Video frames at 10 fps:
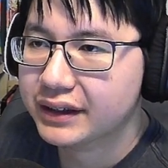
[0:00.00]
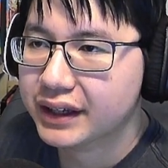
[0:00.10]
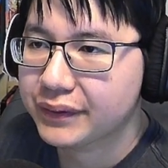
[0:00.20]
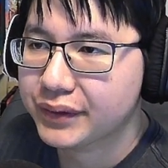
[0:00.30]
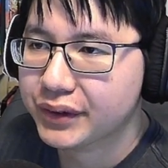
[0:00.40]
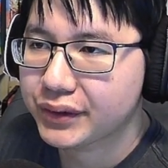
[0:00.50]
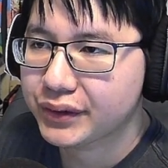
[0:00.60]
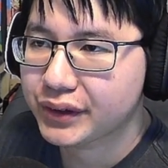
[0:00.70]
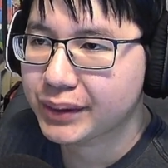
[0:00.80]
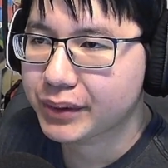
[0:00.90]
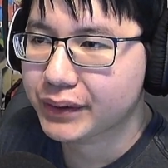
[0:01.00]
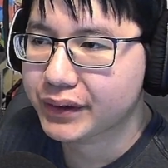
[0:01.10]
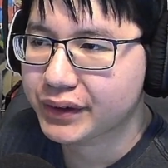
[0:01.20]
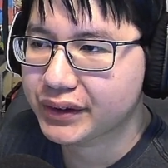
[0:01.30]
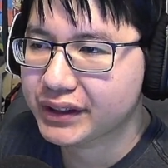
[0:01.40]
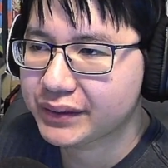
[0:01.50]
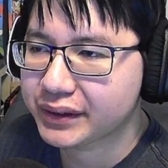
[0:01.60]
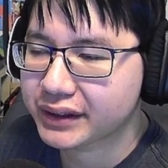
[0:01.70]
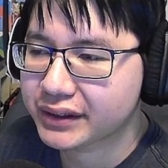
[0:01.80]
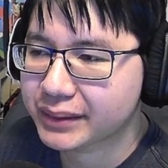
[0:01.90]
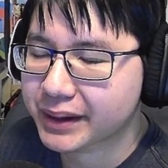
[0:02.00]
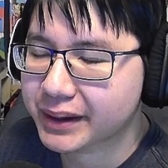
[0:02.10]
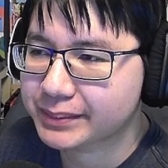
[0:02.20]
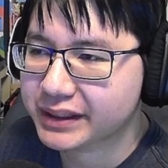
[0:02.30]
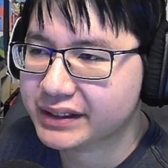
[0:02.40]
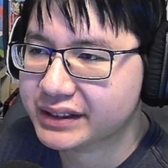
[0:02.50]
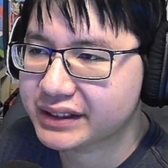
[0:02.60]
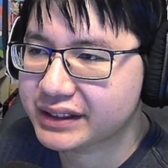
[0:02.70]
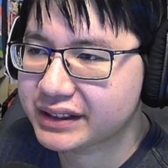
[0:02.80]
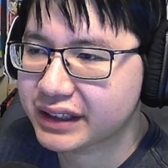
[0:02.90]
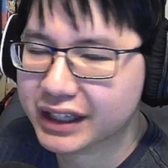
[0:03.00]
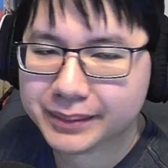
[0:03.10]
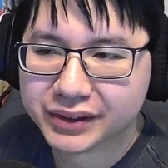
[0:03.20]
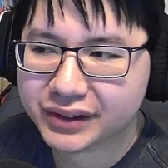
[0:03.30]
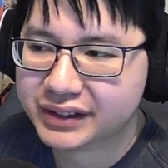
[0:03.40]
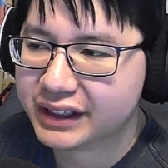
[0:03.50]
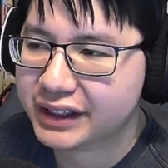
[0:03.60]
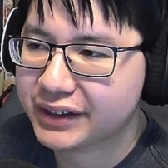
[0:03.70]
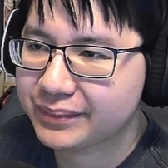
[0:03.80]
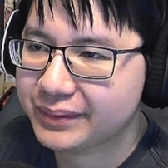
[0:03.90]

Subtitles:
If you can move your units within a certain amount of spaces, the enemies do the same.